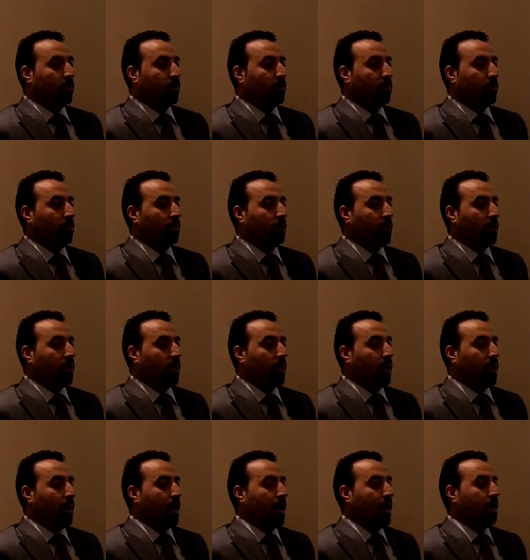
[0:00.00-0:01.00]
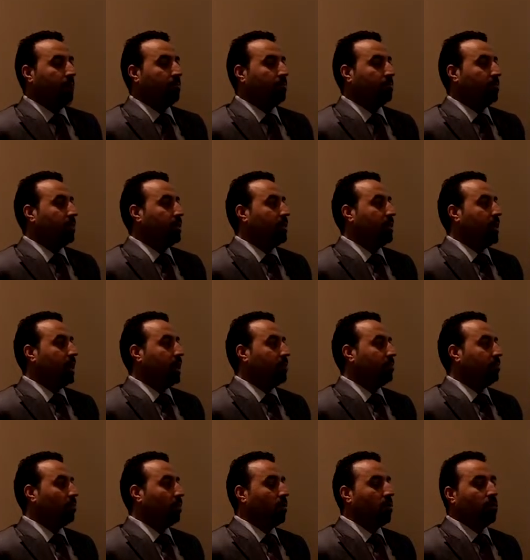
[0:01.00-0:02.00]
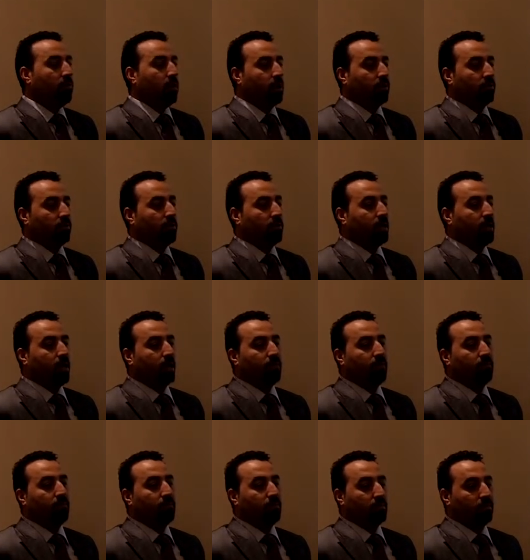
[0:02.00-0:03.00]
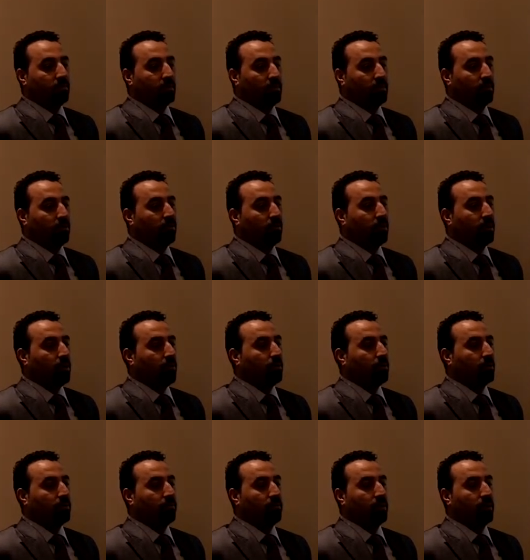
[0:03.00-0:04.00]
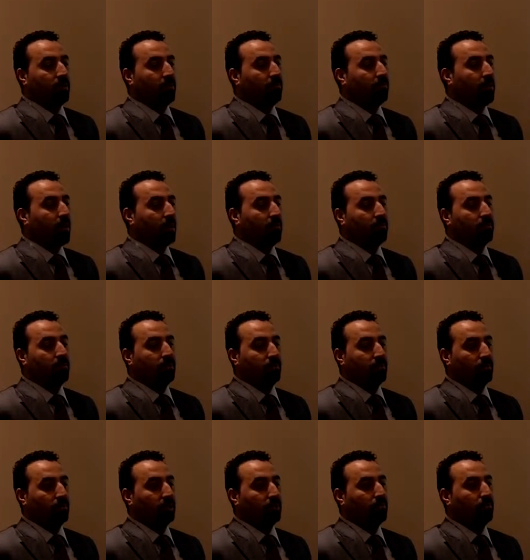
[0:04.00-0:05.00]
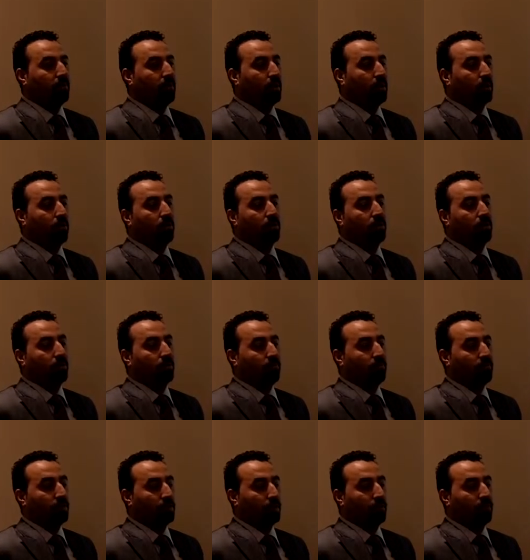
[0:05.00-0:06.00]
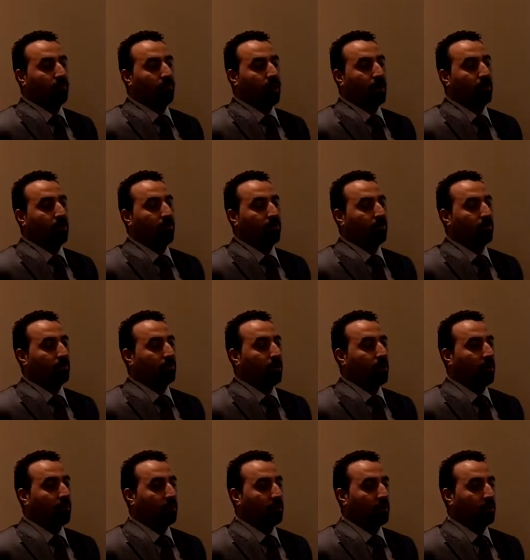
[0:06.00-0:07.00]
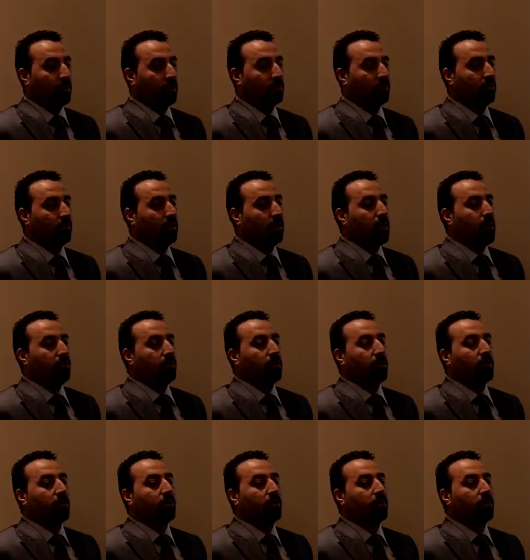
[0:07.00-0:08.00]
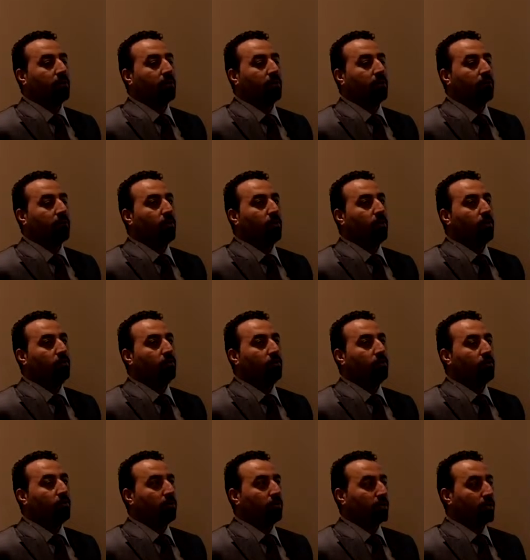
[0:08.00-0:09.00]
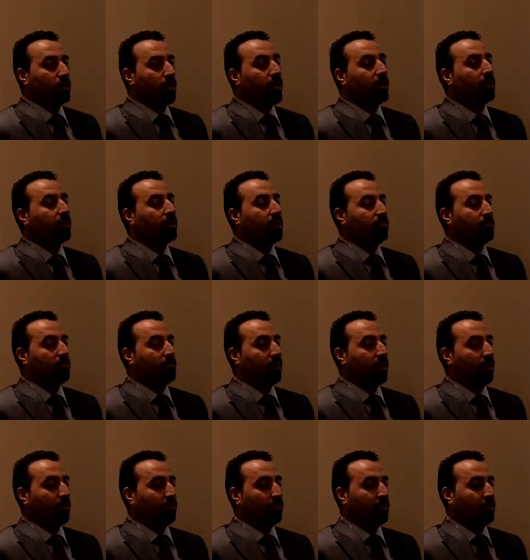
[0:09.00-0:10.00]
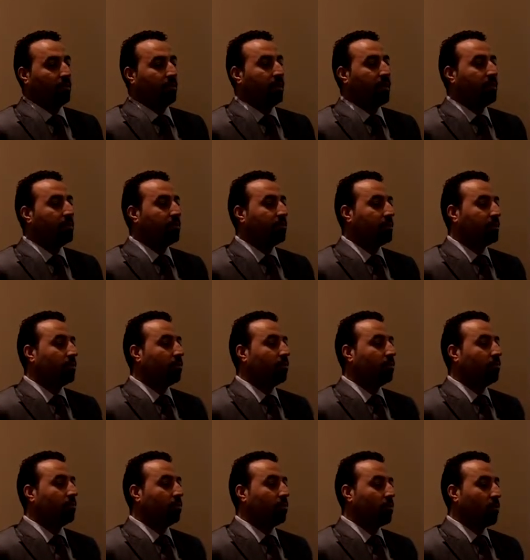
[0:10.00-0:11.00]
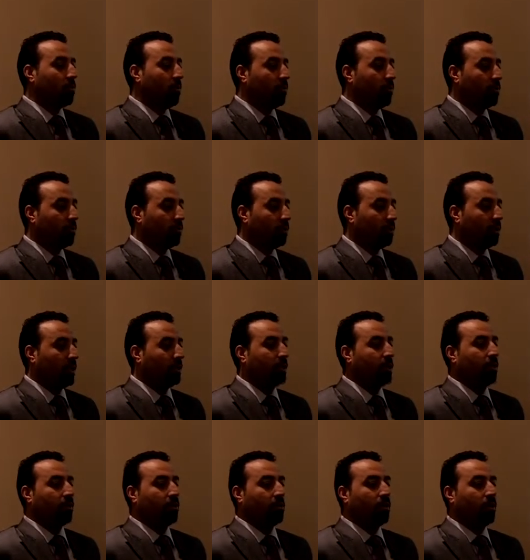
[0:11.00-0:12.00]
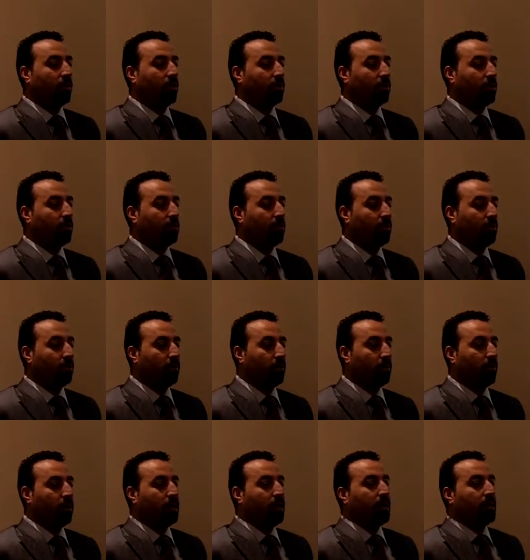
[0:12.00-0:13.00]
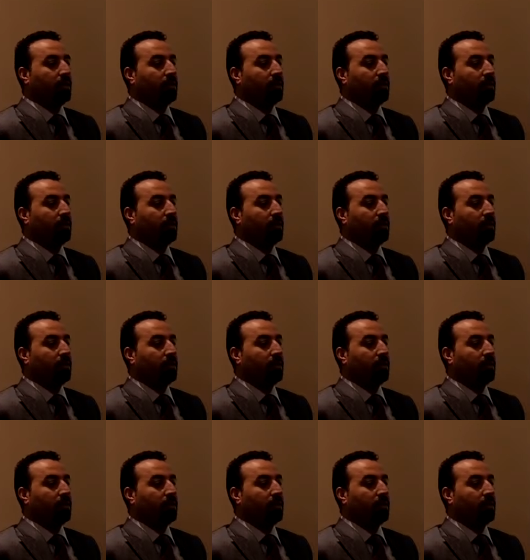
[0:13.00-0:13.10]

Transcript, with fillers: So it, eh, I have seen as low as 10%, 20%, 5% below the, what the value of the property is because they want to protect themselves. So things go to court and they're called upon.